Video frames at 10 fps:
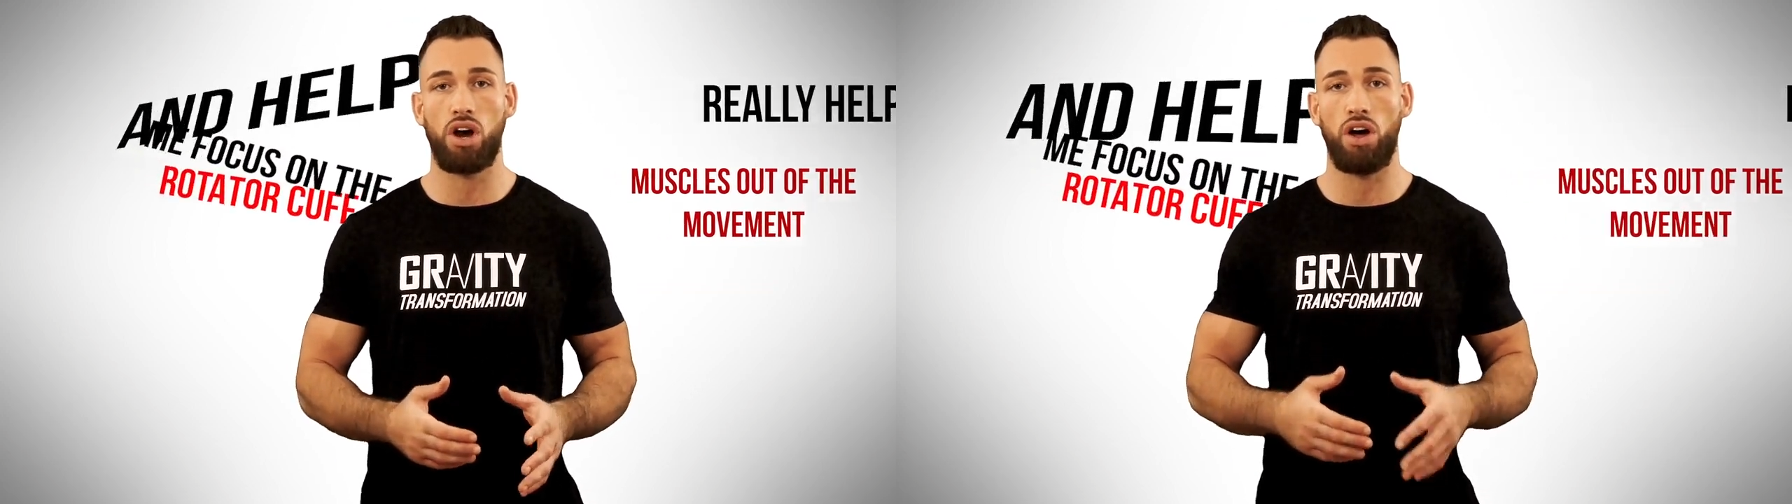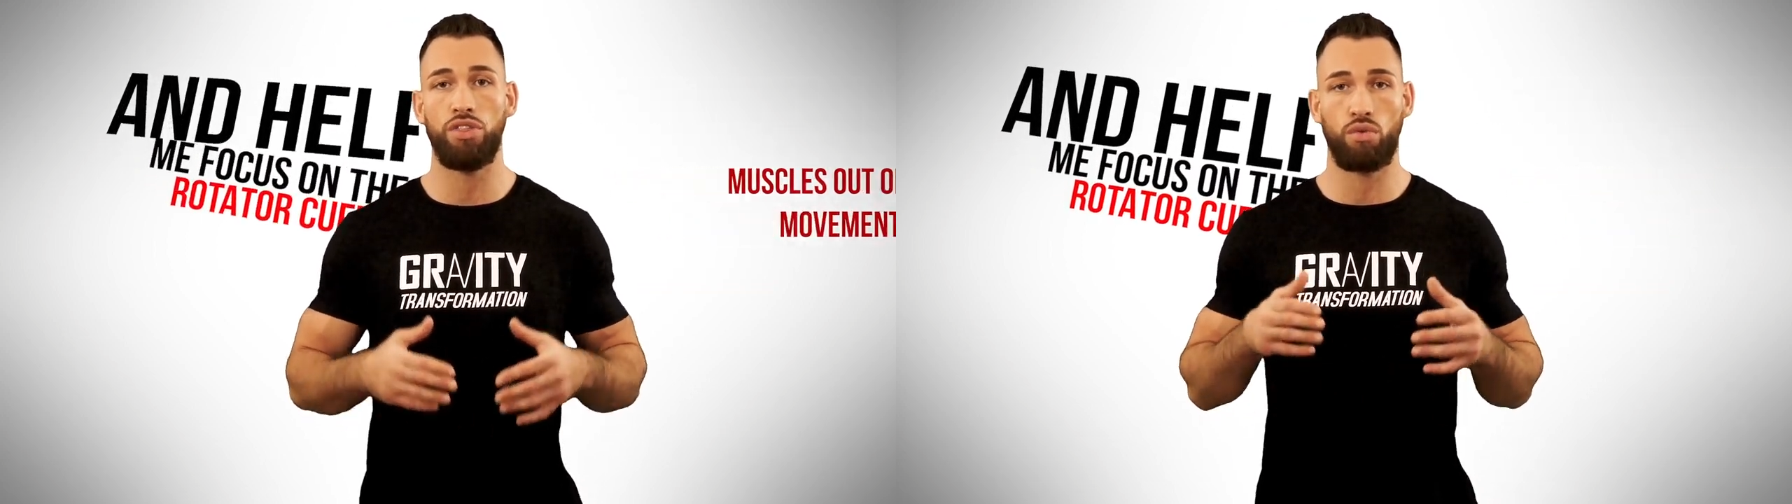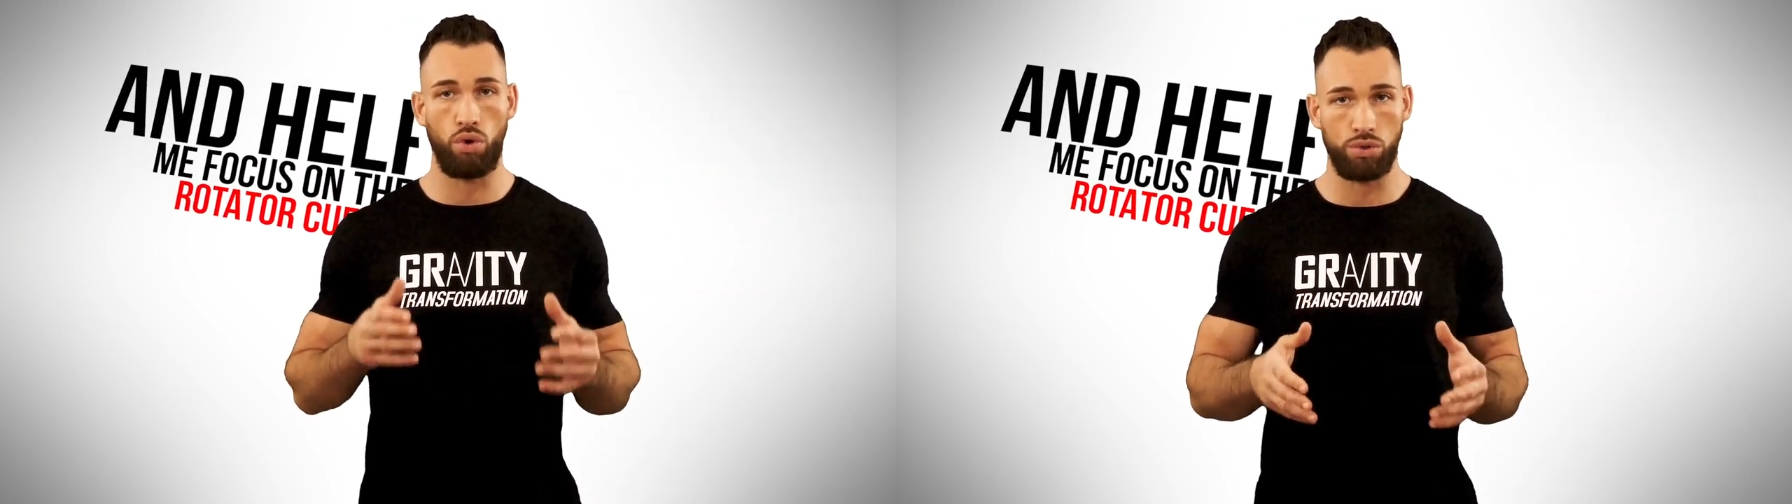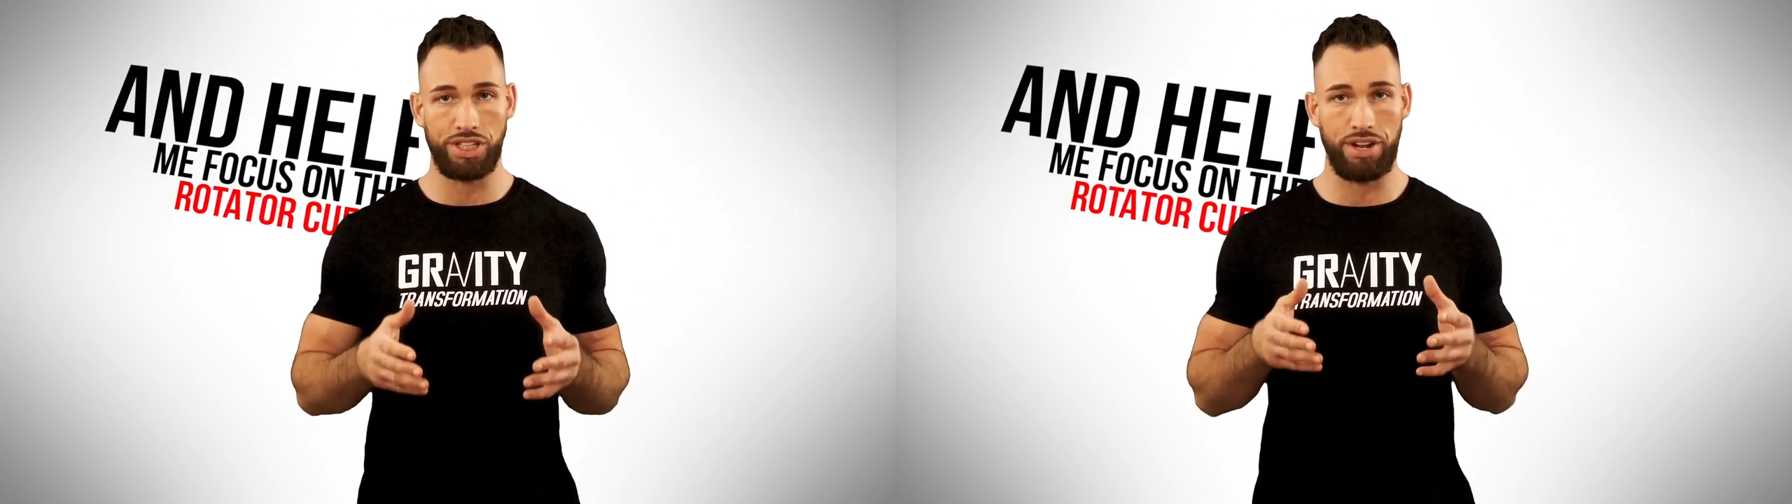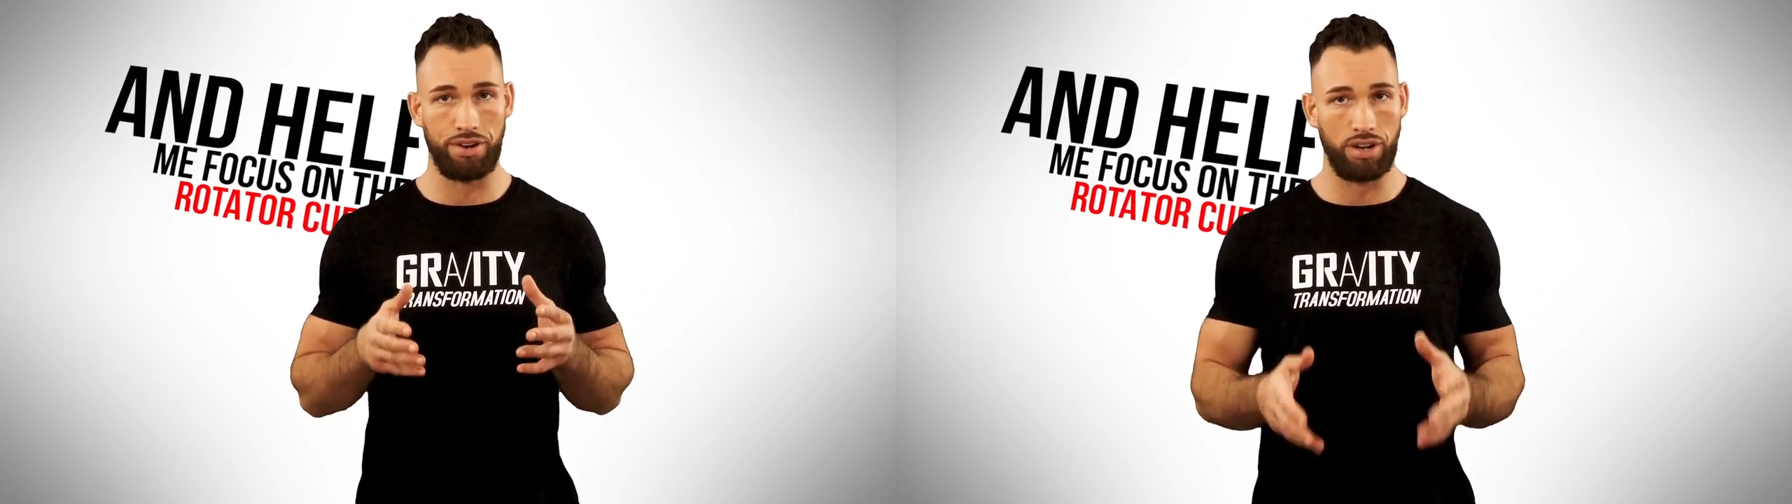on the
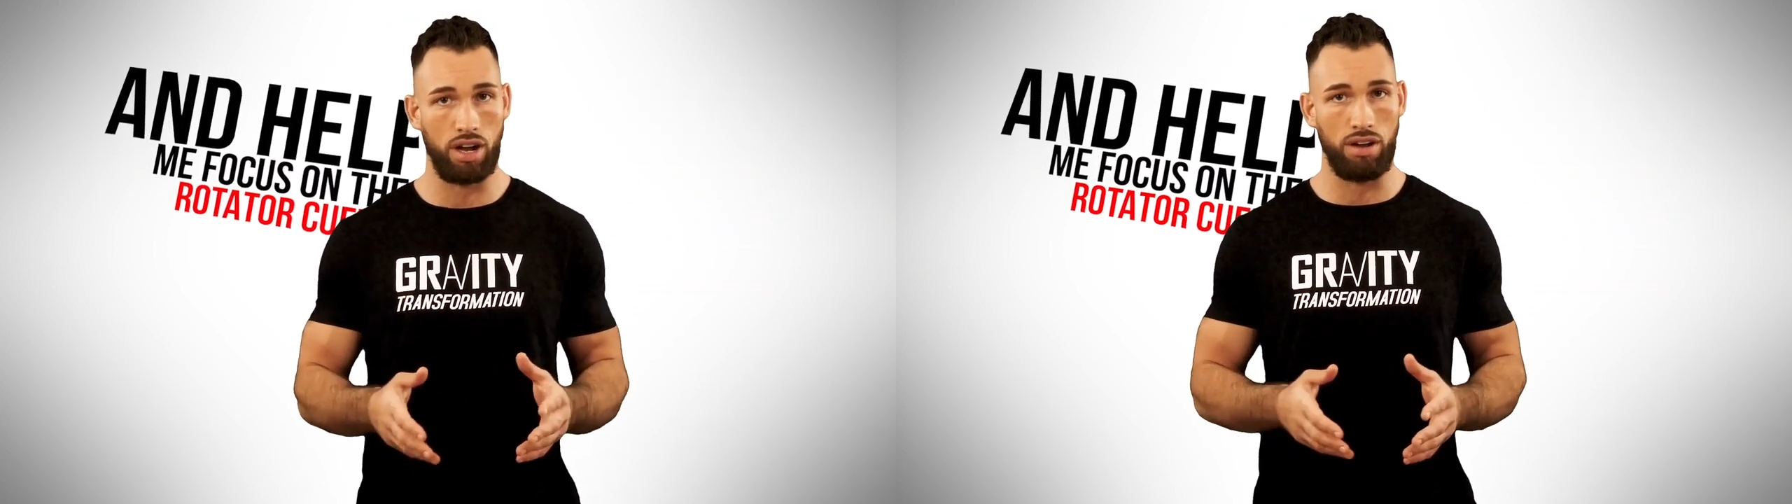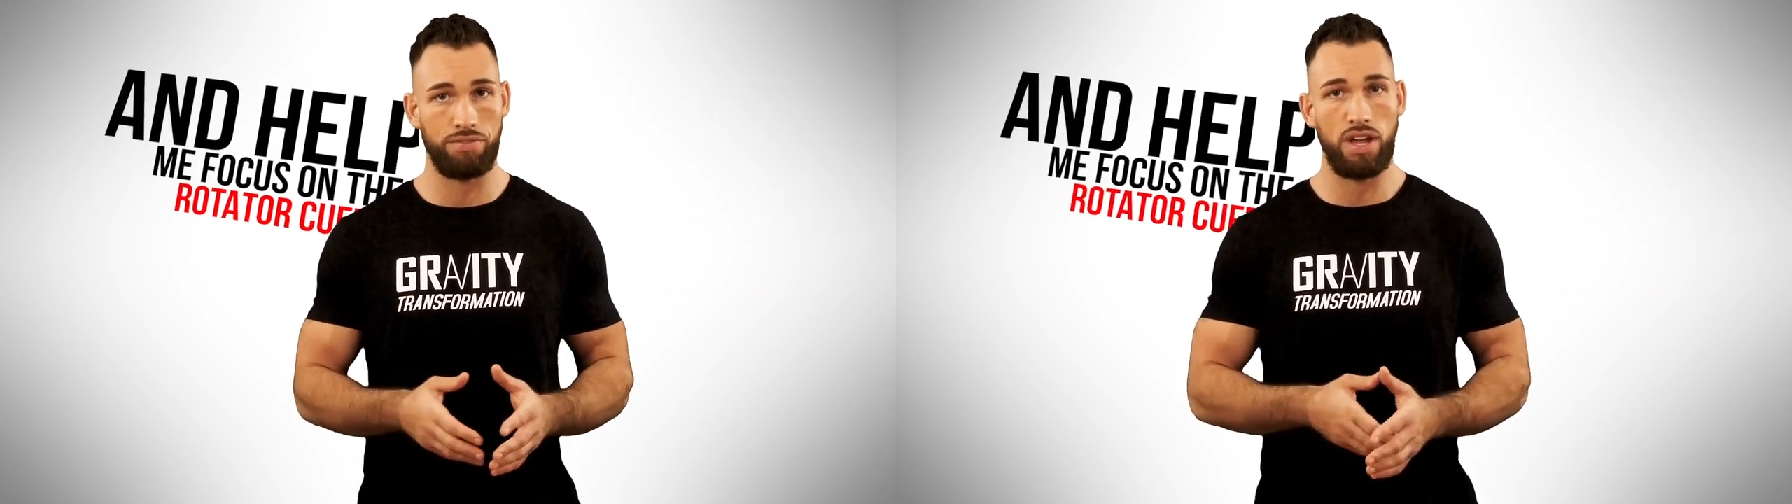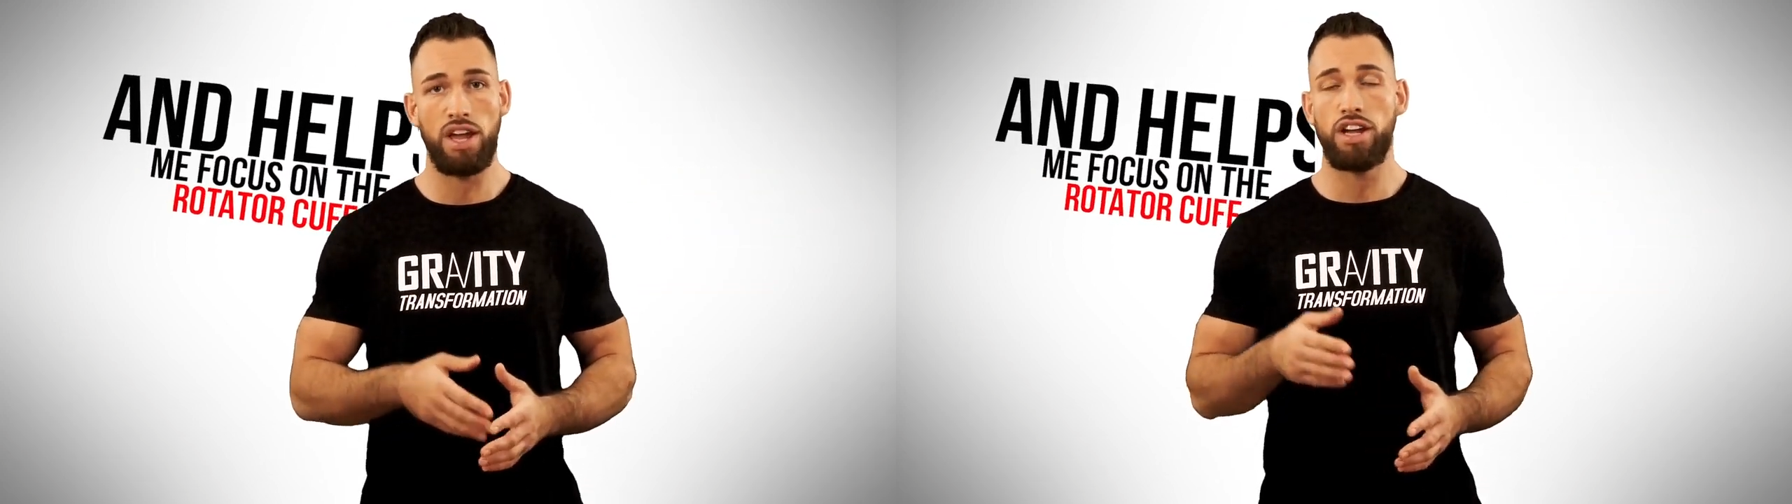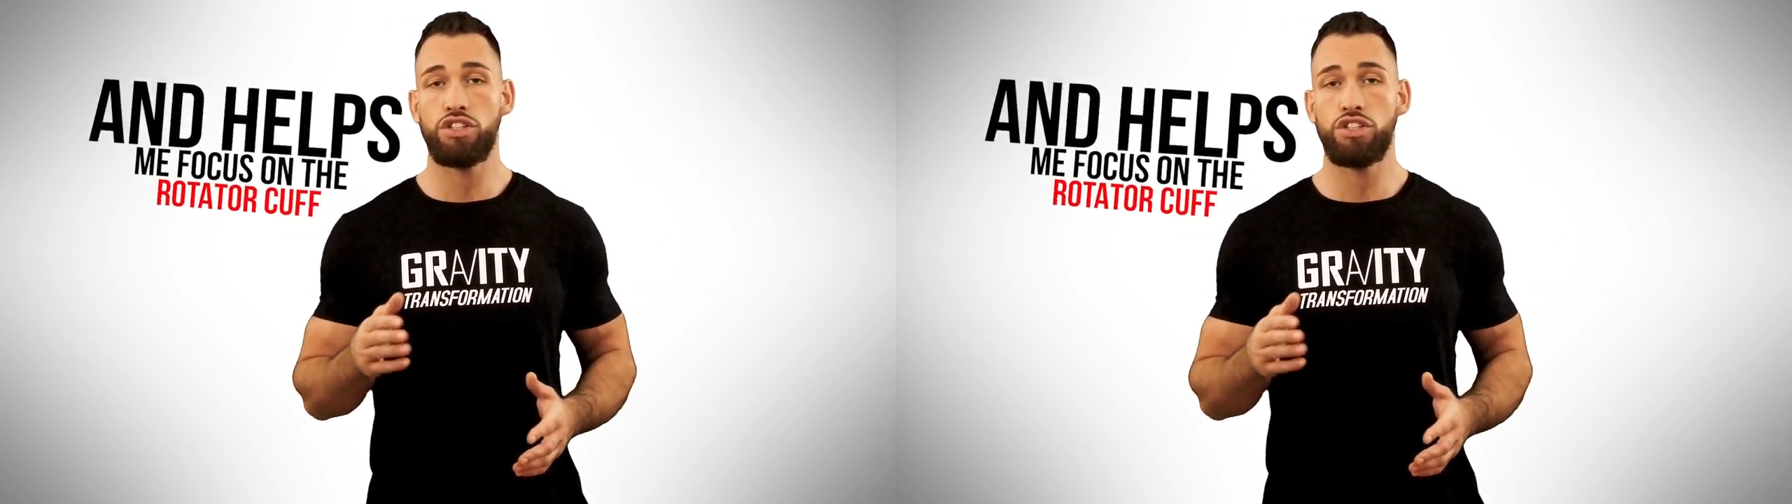rotator cuff.